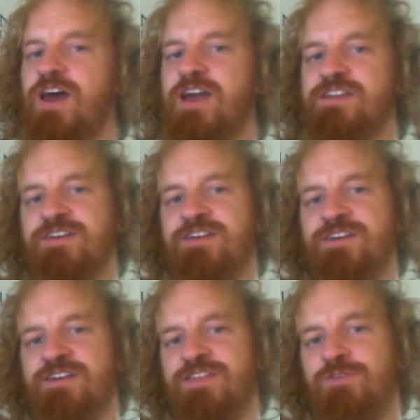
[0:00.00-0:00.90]
like
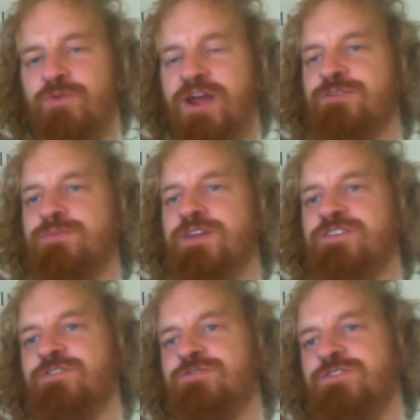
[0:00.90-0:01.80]
the
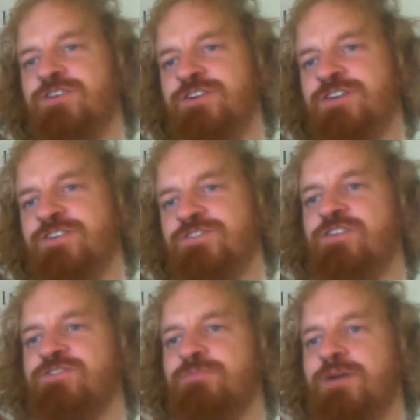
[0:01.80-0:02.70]
randomness of his
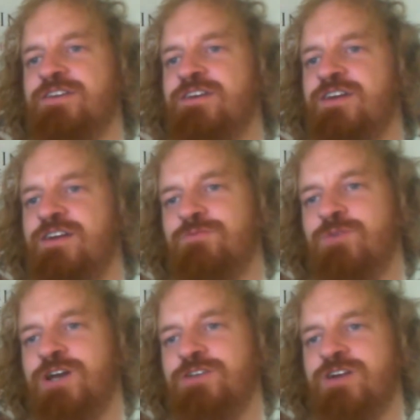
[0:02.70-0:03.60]
ultimate,
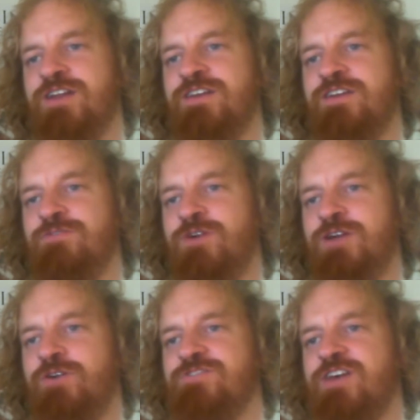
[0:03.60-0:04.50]
where you
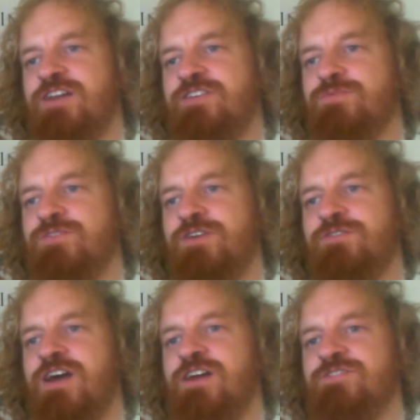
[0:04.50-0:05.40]
exile the top
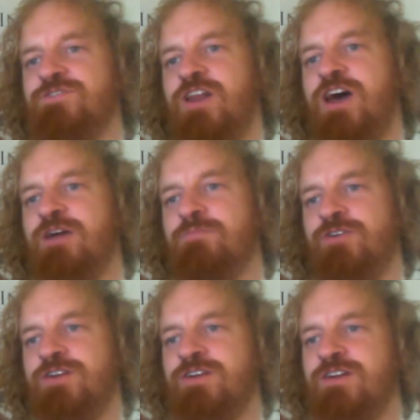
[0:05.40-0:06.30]
7 cards of your
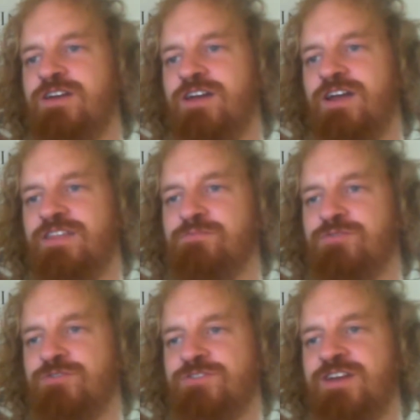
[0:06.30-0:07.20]
library and then
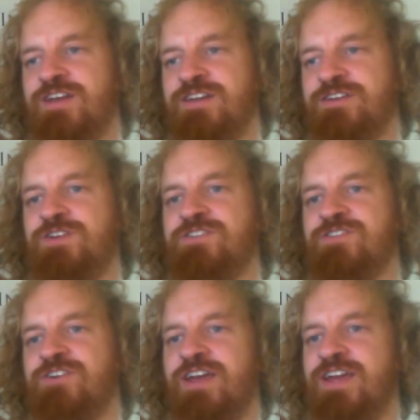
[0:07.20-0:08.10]
put any
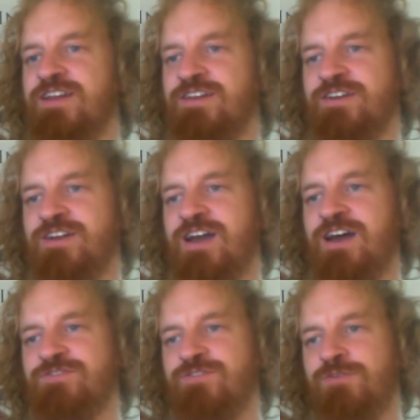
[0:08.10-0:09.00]
creature or land
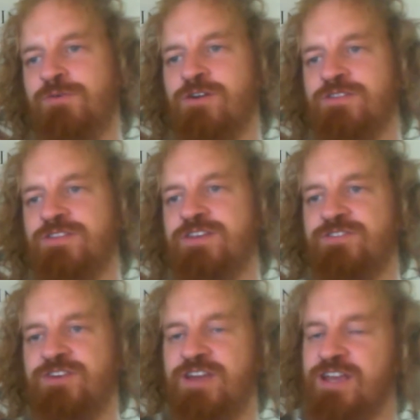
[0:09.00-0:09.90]
cards from among
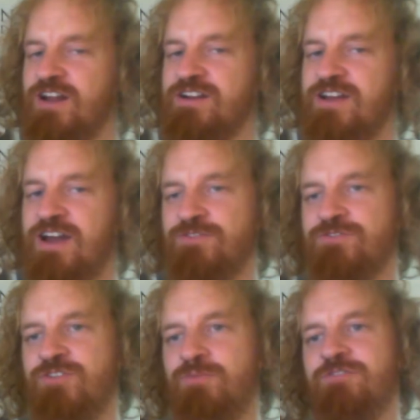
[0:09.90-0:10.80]
these exiled cards
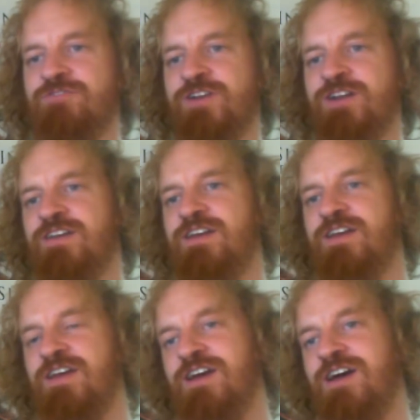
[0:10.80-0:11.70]
onto the battlefield.
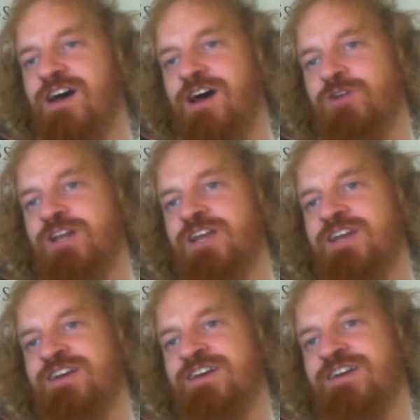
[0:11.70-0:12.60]
I
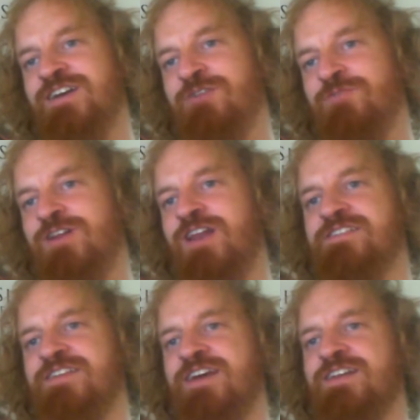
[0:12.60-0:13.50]
really
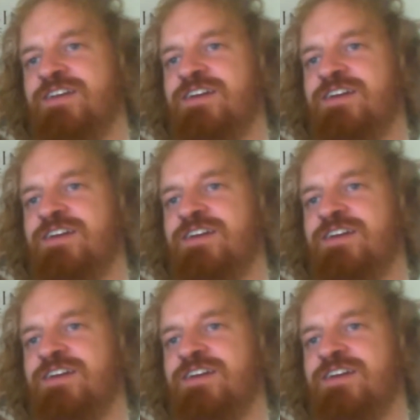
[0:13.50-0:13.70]
like that.